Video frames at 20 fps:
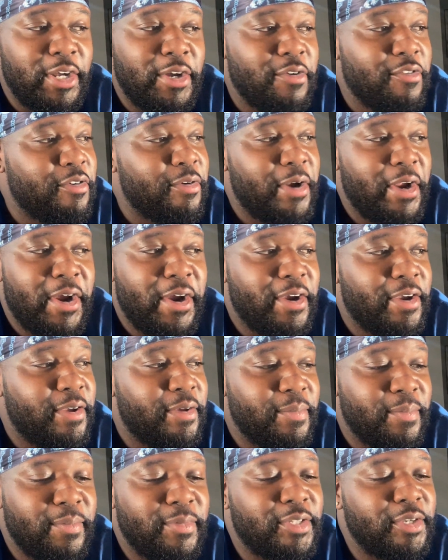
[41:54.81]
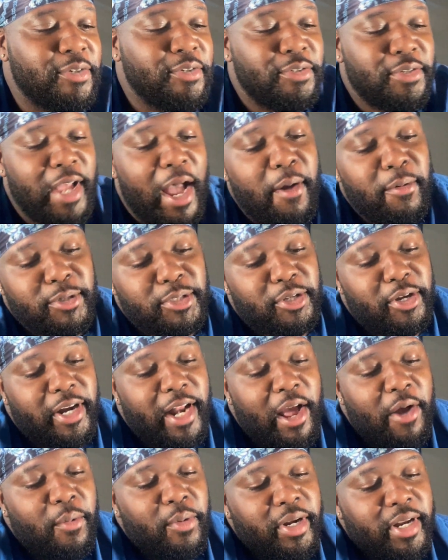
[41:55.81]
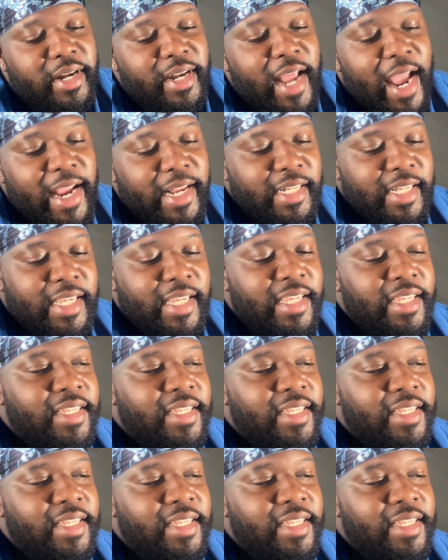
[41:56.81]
go from there. So I will start out with a nightly.